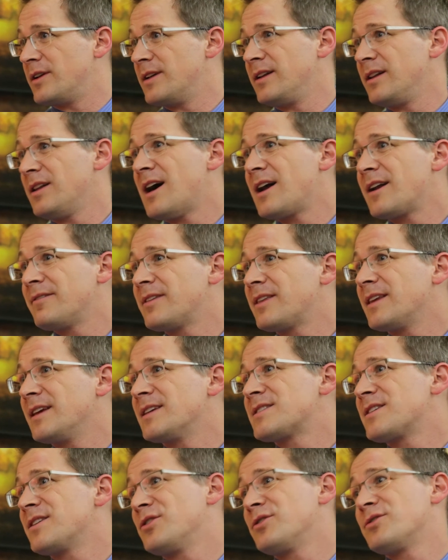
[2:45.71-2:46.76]
And a lot of the
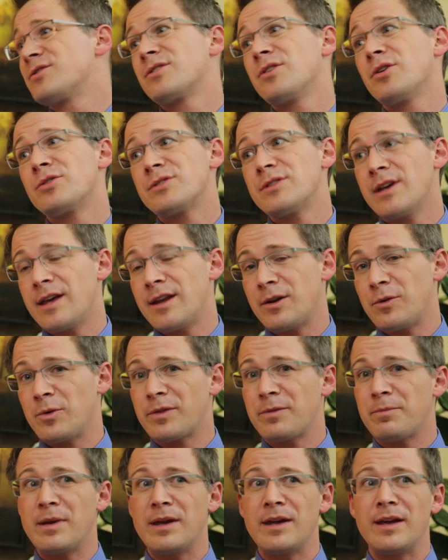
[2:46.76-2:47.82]
things that are associated
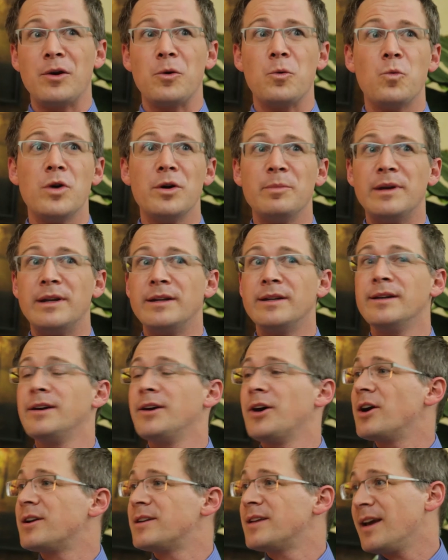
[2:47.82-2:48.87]
with being a woman
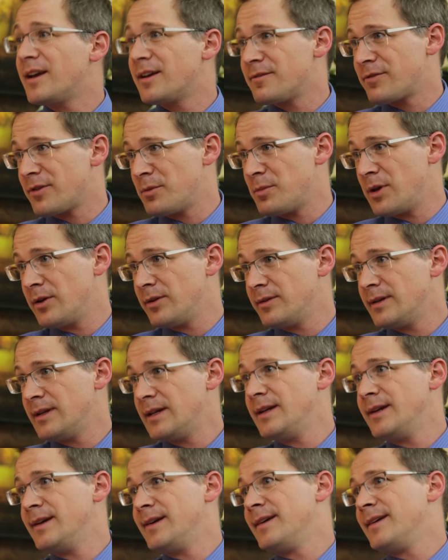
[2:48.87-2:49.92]
are taken from you,
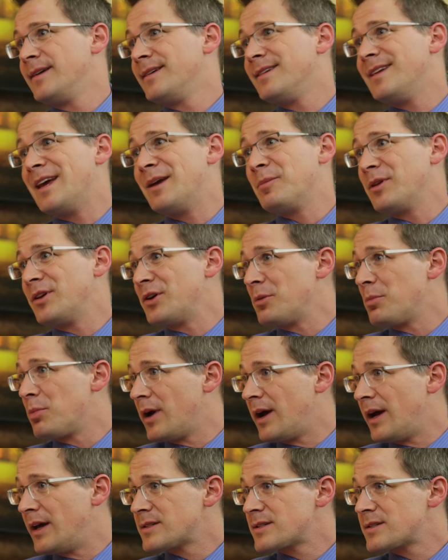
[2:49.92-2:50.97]
namely your
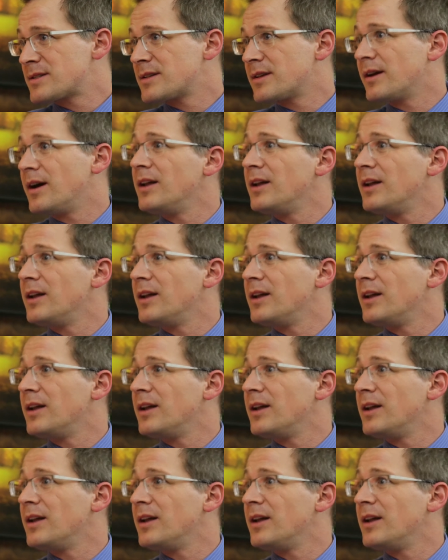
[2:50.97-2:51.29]
breasts.